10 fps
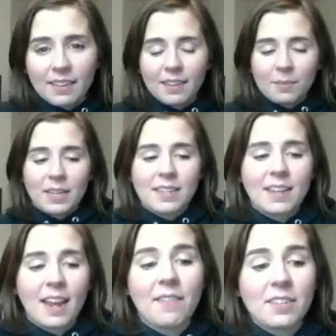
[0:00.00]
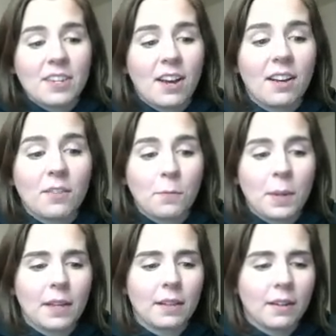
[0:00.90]
because I have a ton of
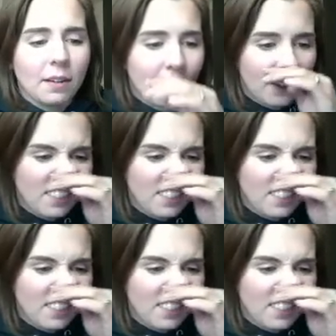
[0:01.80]
pink glitter.